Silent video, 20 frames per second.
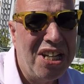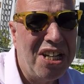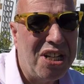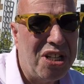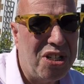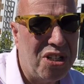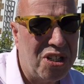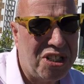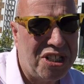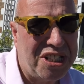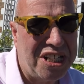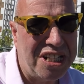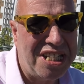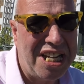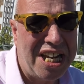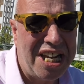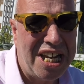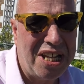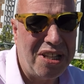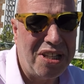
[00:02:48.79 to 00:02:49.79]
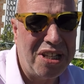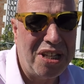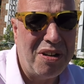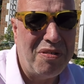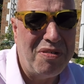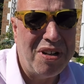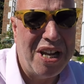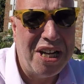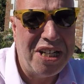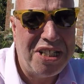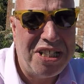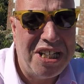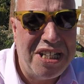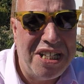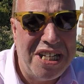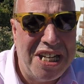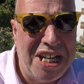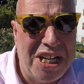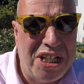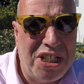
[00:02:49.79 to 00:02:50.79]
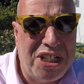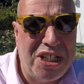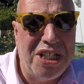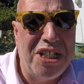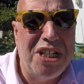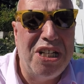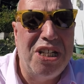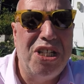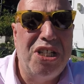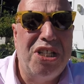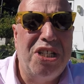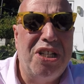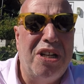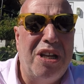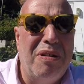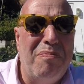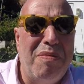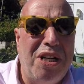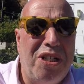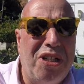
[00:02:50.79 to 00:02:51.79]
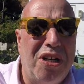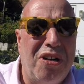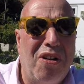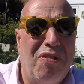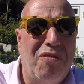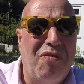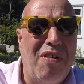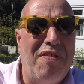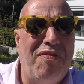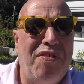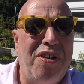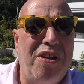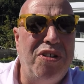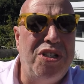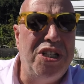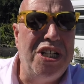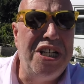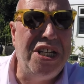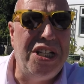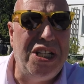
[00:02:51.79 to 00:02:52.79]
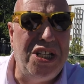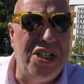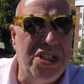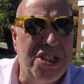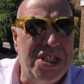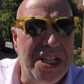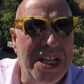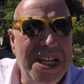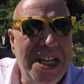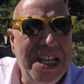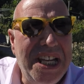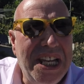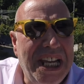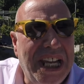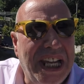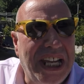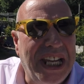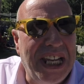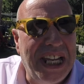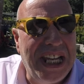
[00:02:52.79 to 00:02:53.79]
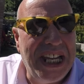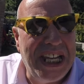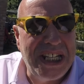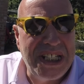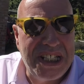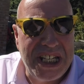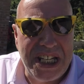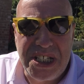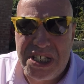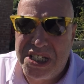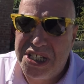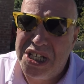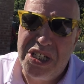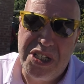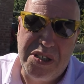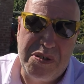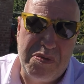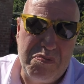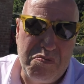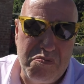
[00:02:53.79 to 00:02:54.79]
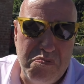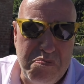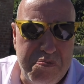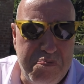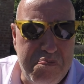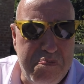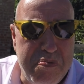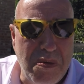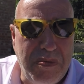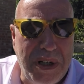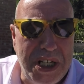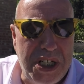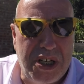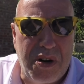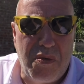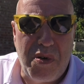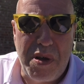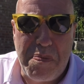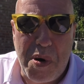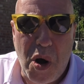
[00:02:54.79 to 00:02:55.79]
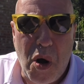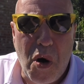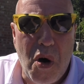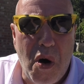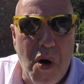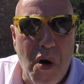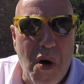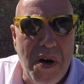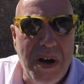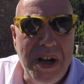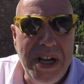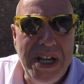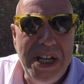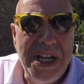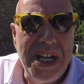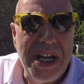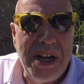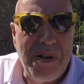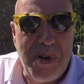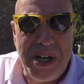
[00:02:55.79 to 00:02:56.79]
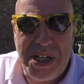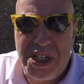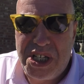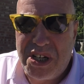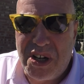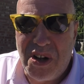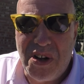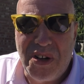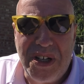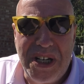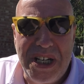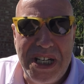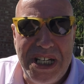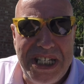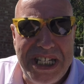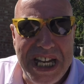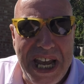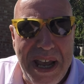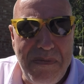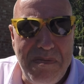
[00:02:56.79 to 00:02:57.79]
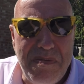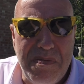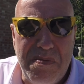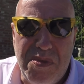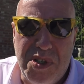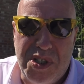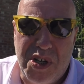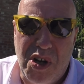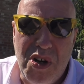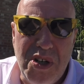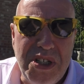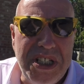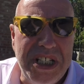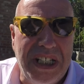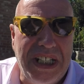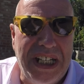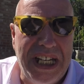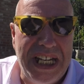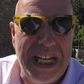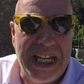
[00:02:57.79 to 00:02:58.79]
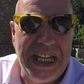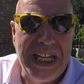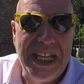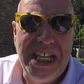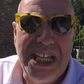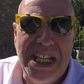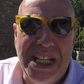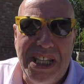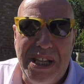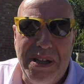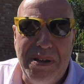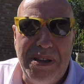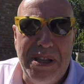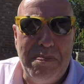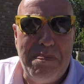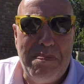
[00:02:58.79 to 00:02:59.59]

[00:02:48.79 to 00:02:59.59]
just today, the United Nations Commission on Refugees has published a report which condemns utterly the